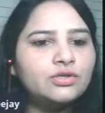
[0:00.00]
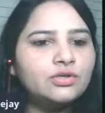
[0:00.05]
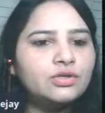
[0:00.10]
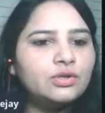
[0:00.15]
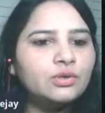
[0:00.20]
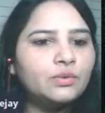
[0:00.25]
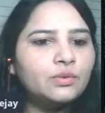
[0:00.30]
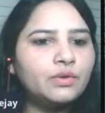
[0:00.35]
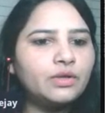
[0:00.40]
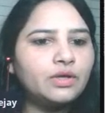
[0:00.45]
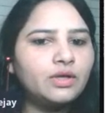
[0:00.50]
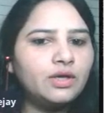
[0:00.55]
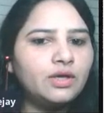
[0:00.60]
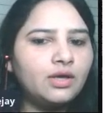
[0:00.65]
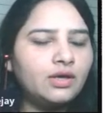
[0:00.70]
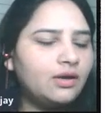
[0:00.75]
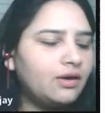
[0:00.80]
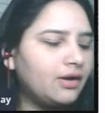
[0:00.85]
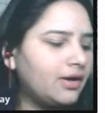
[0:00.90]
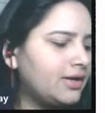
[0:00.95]

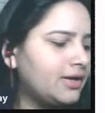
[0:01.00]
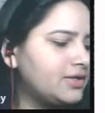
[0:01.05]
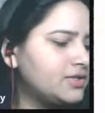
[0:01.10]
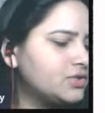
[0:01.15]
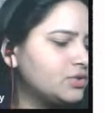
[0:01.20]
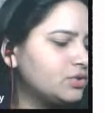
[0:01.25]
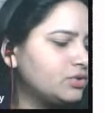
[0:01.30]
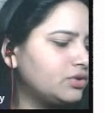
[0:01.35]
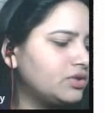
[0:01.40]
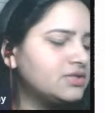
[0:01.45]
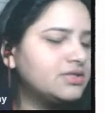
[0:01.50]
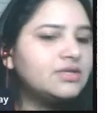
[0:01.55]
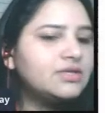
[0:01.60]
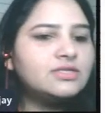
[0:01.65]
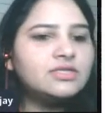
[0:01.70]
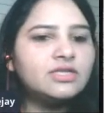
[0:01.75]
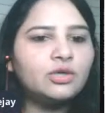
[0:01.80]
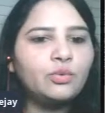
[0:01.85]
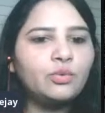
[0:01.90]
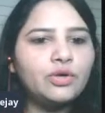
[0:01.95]
Okay, guys. So this
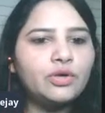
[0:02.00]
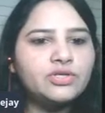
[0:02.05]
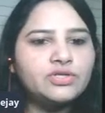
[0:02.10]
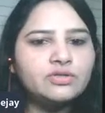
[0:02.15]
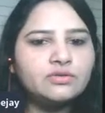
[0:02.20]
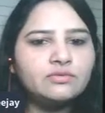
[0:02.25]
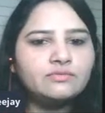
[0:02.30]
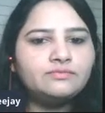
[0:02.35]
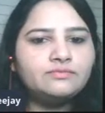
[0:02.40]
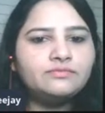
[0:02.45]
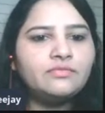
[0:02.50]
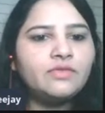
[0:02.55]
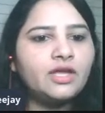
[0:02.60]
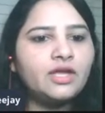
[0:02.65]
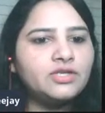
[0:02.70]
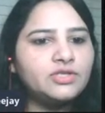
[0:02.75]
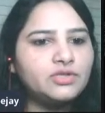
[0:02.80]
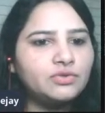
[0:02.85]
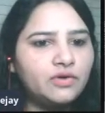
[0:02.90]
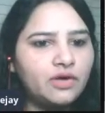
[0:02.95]
is the question
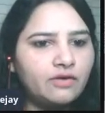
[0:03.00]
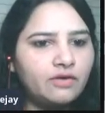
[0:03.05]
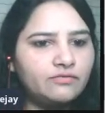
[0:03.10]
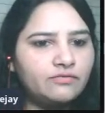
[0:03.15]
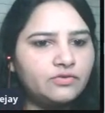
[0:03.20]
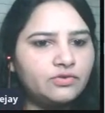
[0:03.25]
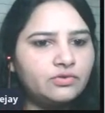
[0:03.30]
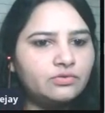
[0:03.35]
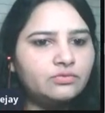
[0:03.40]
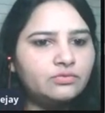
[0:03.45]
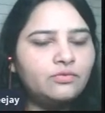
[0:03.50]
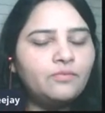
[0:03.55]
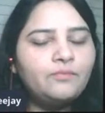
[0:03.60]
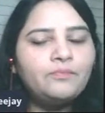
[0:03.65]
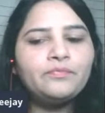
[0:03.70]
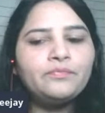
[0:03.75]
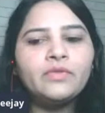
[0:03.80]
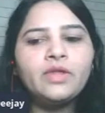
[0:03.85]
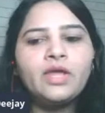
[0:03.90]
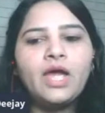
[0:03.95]
that you have to do,
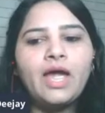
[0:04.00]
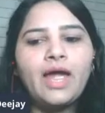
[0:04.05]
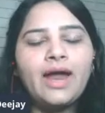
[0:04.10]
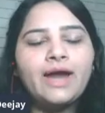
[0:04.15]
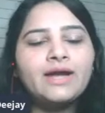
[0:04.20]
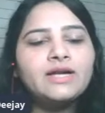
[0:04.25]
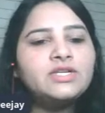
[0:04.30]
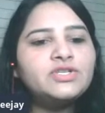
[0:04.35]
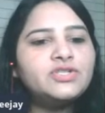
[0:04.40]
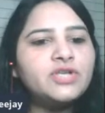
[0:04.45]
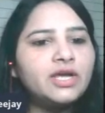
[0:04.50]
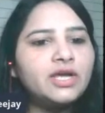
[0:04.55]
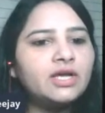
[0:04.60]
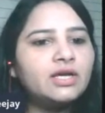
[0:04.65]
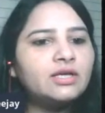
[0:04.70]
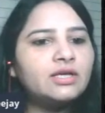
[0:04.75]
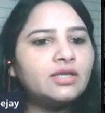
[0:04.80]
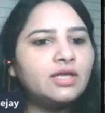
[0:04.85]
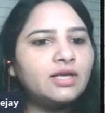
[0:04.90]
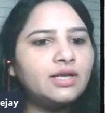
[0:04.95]
and
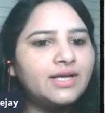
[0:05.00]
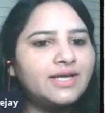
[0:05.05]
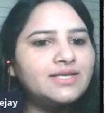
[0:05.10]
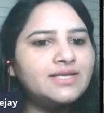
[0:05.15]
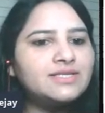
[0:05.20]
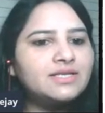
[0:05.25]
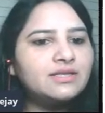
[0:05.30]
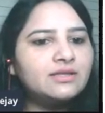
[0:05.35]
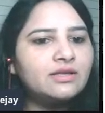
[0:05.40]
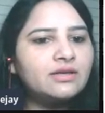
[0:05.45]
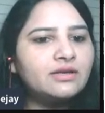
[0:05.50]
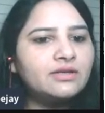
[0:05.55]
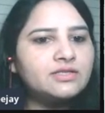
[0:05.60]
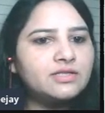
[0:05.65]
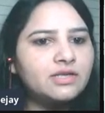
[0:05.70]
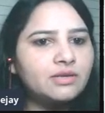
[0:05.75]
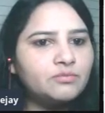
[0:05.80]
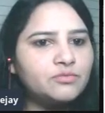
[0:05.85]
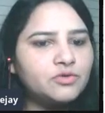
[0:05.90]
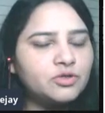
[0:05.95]
check the links in the
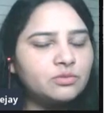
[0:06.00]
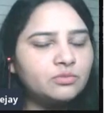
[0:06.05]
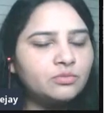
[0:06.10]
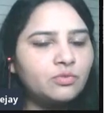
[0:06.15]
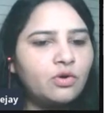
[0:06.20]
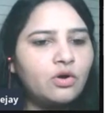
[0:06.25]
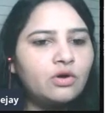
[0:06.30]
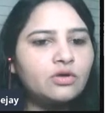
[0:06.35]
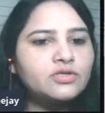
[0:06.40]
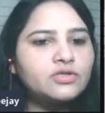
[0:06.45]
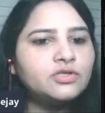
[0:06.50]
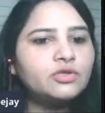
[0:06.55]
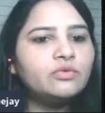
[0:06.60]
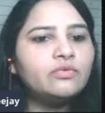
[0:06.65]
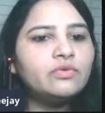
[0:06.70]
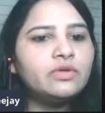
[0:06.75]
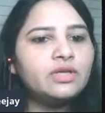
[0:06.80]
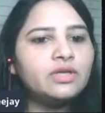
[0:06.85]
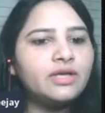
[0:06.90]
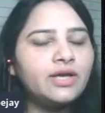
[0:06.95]
description box. You
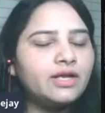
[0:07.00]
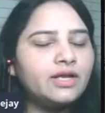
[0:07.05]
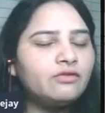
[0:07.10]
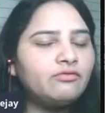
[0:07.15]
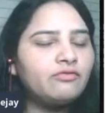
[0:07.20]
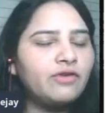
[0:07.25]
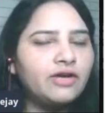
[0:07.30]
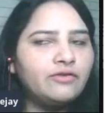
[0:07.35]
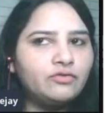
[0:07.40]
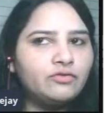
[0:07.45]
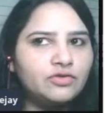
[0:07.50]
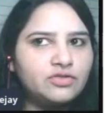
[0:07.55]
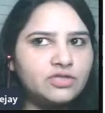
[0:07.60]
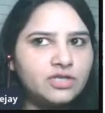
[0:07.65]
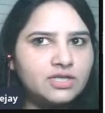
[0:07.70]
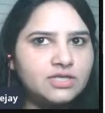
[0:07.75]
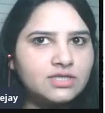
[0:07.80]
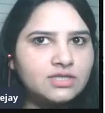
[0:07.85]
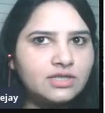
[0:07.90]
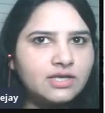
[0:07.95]
will get 5 to
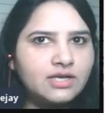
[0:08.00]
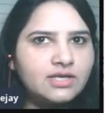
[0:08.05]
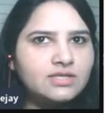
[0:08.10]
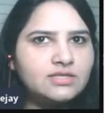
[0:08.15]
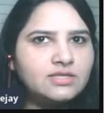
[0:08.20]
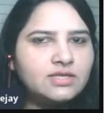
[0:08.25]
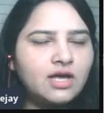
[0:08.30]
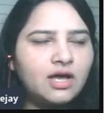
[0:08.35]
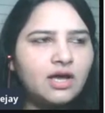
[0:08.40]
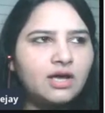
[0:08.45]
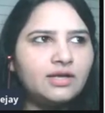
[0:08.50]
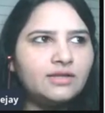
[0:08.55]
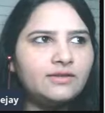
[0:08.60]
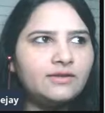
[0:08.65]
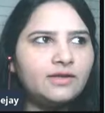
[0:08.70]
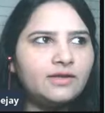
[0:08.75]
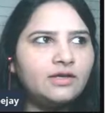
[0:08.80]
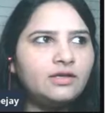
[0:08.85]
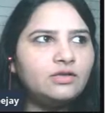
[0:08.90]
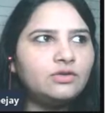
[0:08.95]
6 links. I
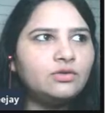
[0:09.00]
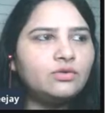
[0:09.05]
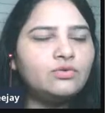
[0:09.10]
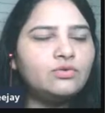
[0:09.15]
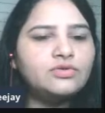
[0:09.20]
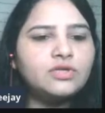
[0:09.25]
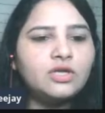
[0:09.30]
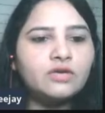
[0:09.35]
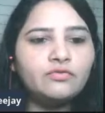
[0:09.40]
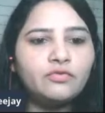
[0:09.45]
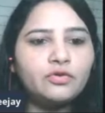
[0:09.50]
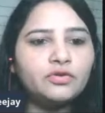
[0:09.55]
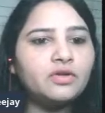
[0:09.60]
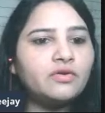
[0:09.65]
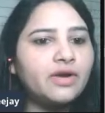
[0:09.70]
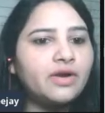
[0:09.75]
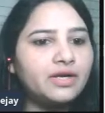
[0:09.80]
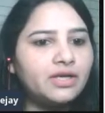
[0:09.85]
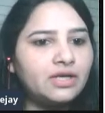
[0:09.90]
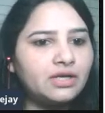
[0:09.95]
think those are for the
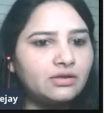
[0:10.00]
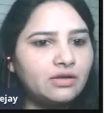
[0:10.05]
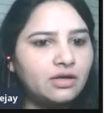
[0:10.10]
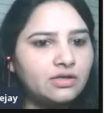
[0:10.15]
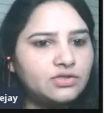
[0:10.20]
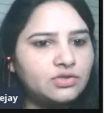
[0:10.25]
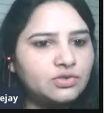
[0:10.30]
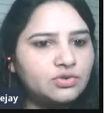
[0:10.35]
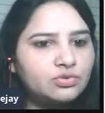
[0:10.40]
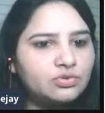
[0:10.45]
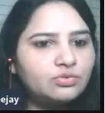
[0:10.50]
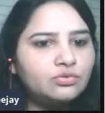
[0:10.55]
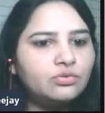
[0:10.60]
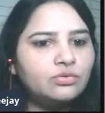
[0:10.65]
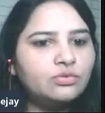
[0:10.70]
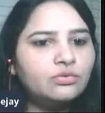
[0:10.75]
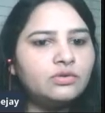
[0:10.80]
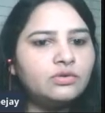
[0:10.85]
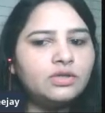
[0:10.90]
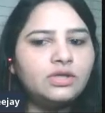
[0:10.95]
writing task 2
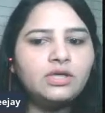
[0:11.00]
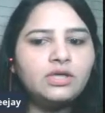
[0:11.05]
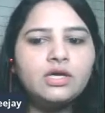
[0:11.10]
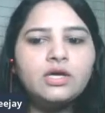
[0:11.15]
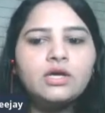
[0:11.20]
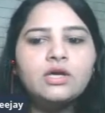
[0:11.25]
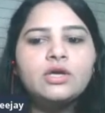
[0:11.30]
only.